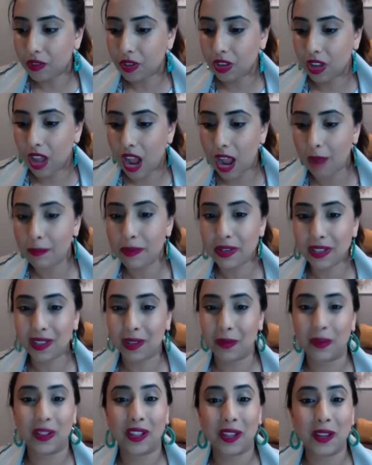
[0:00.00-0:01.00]
I'm dealing
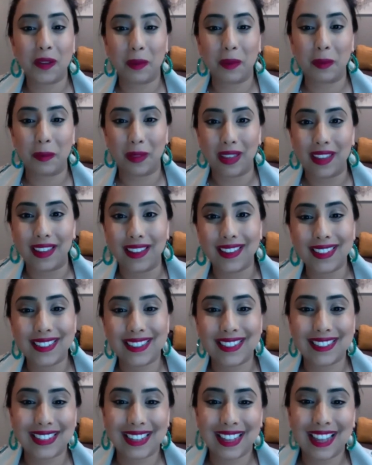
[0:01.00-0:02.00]
with human
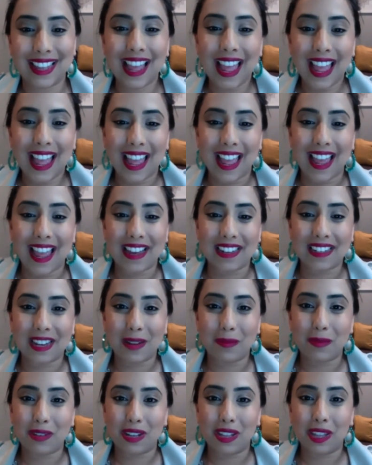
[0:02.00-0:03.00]
beings, and
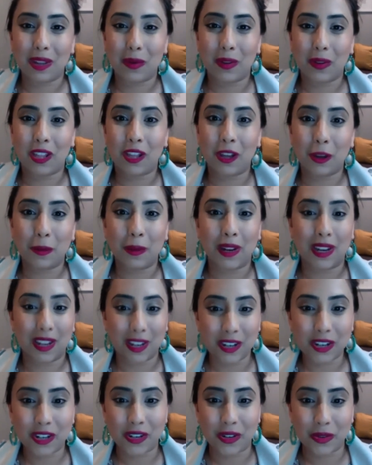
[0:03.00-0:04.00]
I'm dealing with human
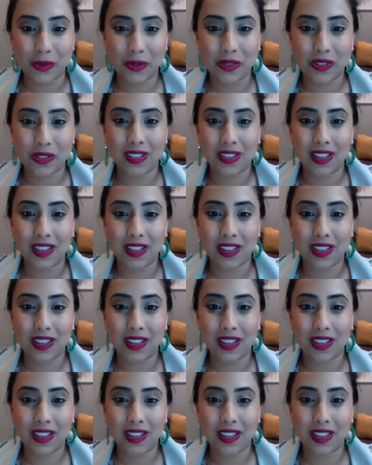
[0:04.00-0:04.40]
issues,